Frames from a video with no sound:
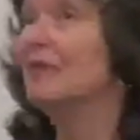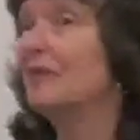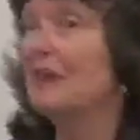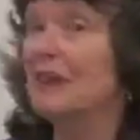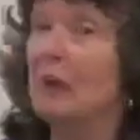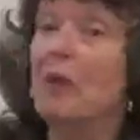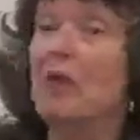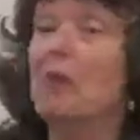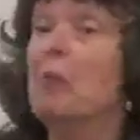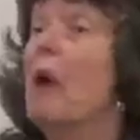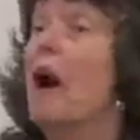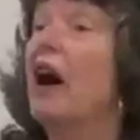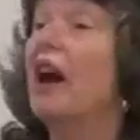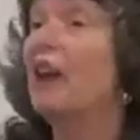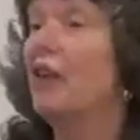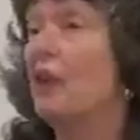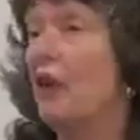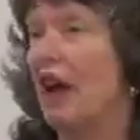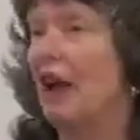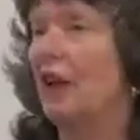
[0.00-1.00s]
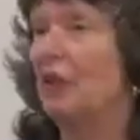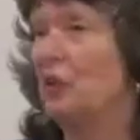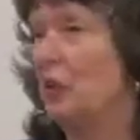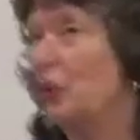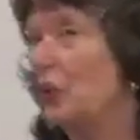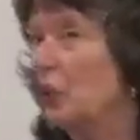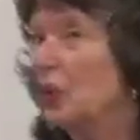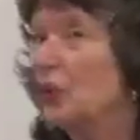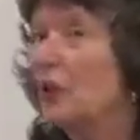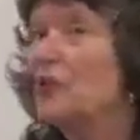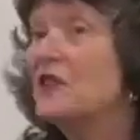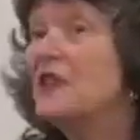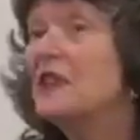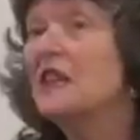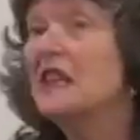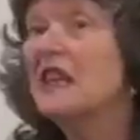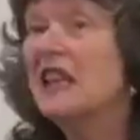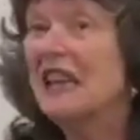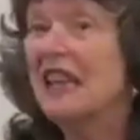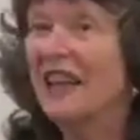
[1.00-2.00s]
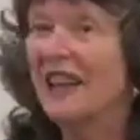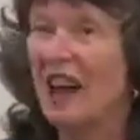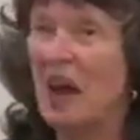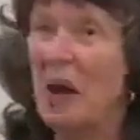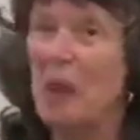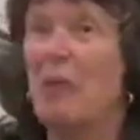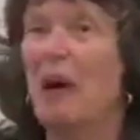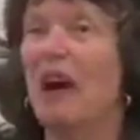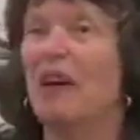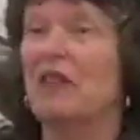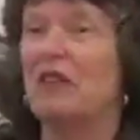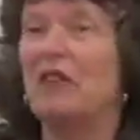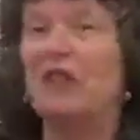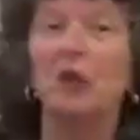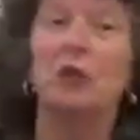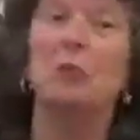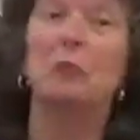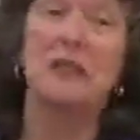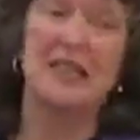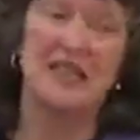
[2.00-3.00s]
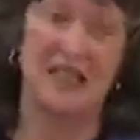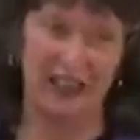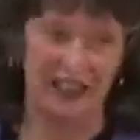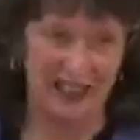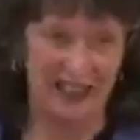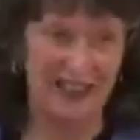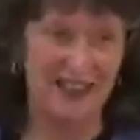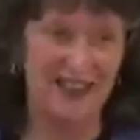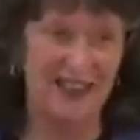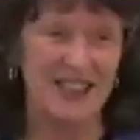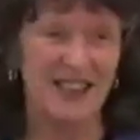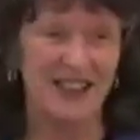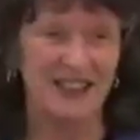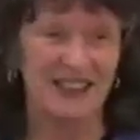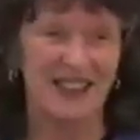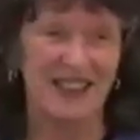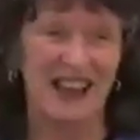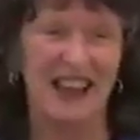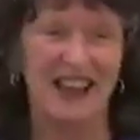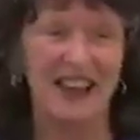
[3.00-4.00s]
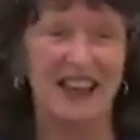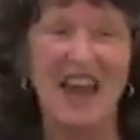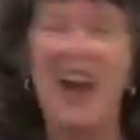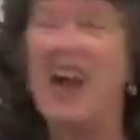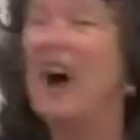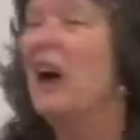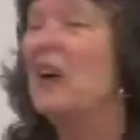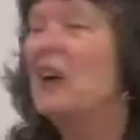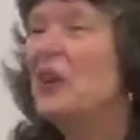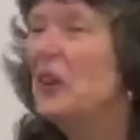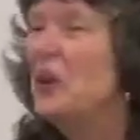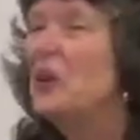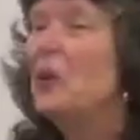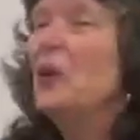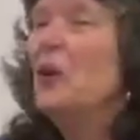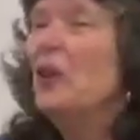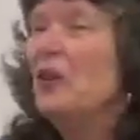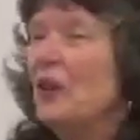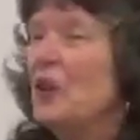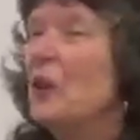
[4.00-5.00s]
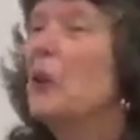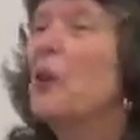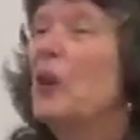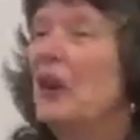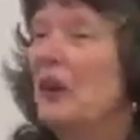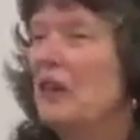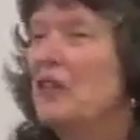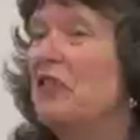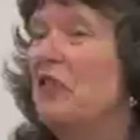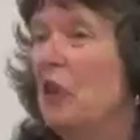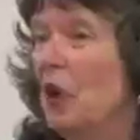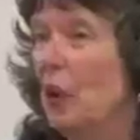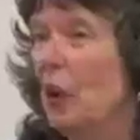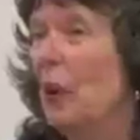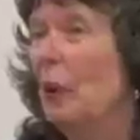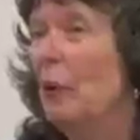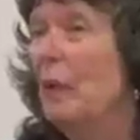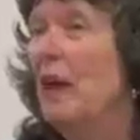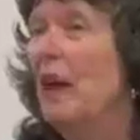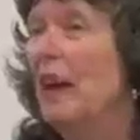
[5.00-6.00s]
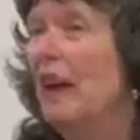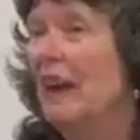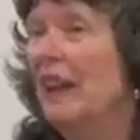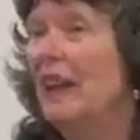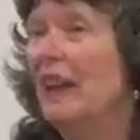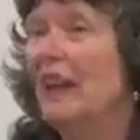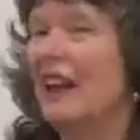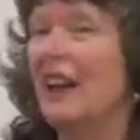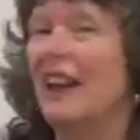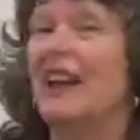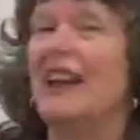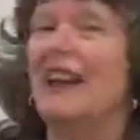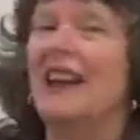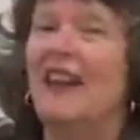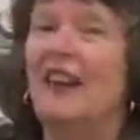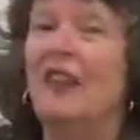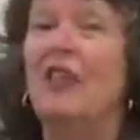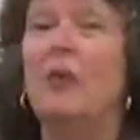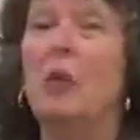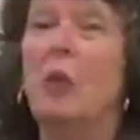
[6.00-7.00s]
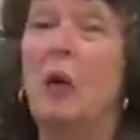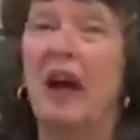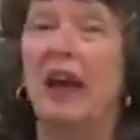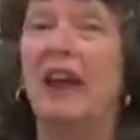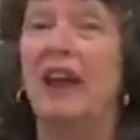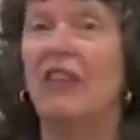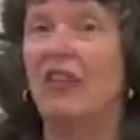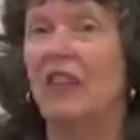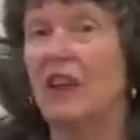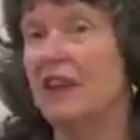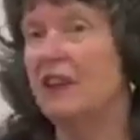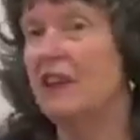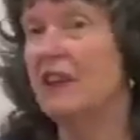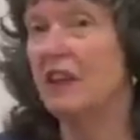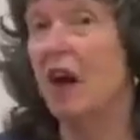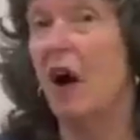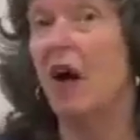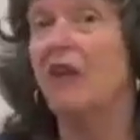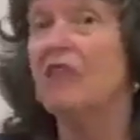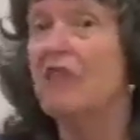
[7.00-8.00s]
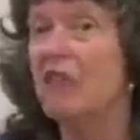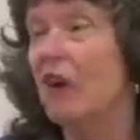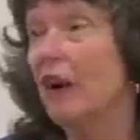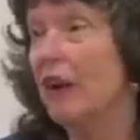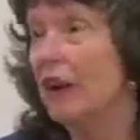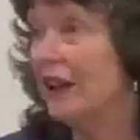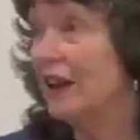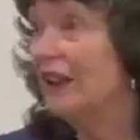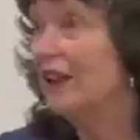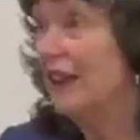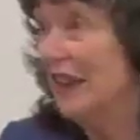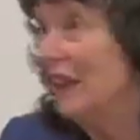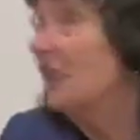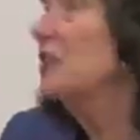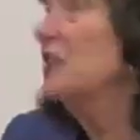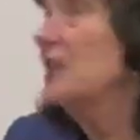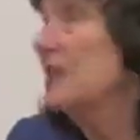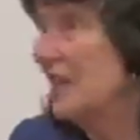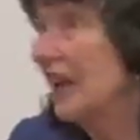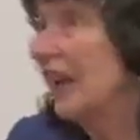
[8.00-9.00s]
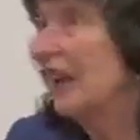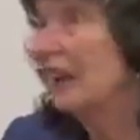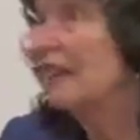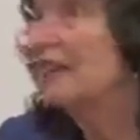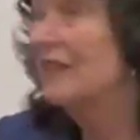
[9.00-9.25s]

of my ground rules about film studies and how do you look at a film in the way that I find it interesting